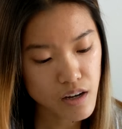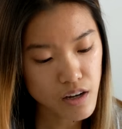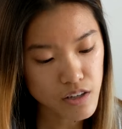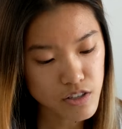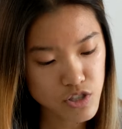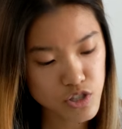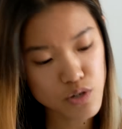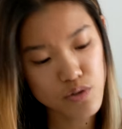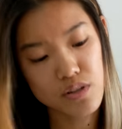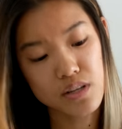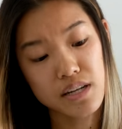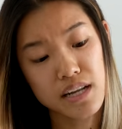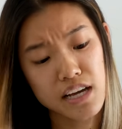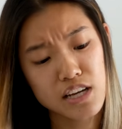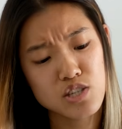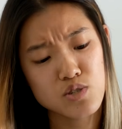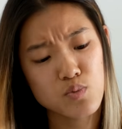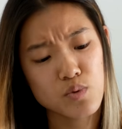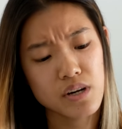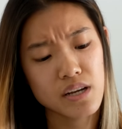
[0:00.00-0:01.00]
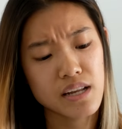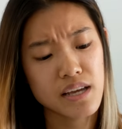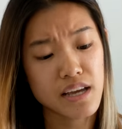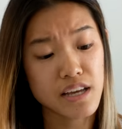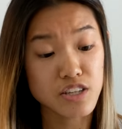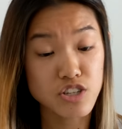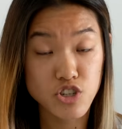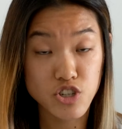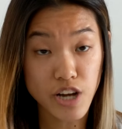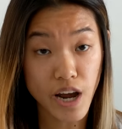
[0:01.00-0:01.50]
So the next one
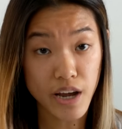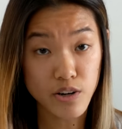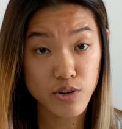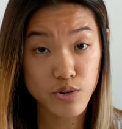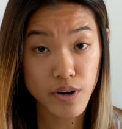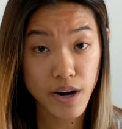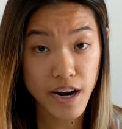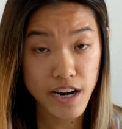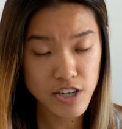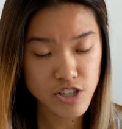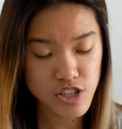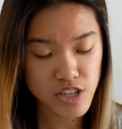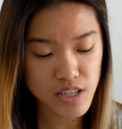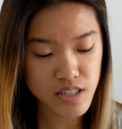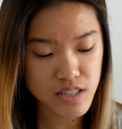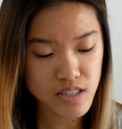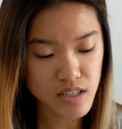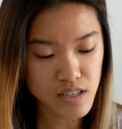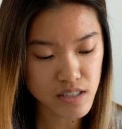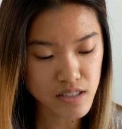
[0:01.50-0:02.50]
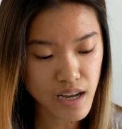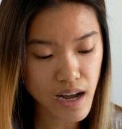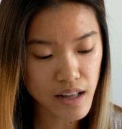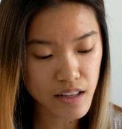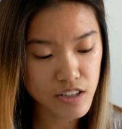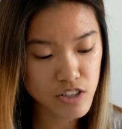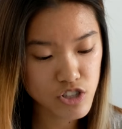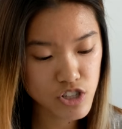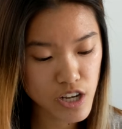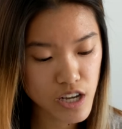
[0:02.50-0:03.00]
is Shadow Crash. It's a
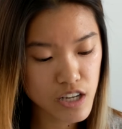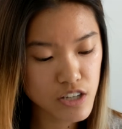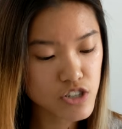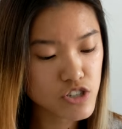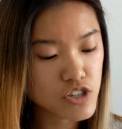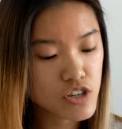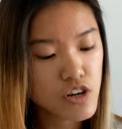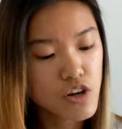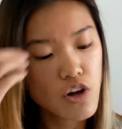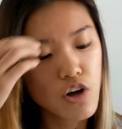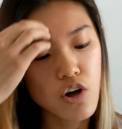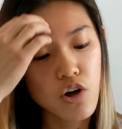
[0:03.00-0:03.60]
talent change.